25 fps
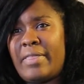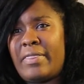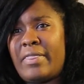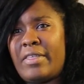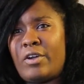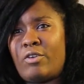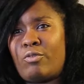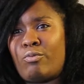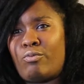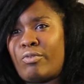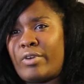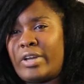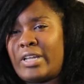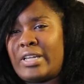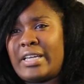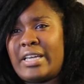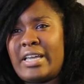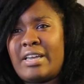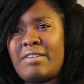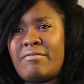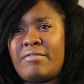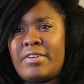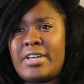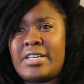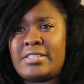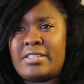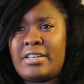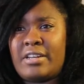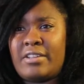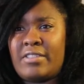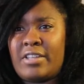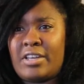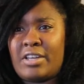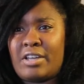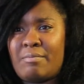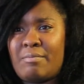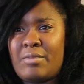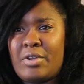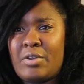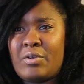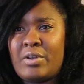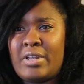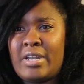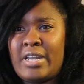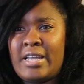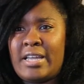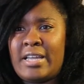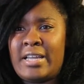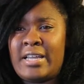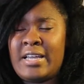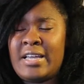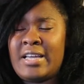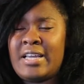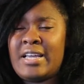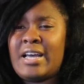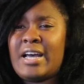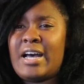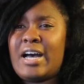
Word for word: and they're really invested in the community.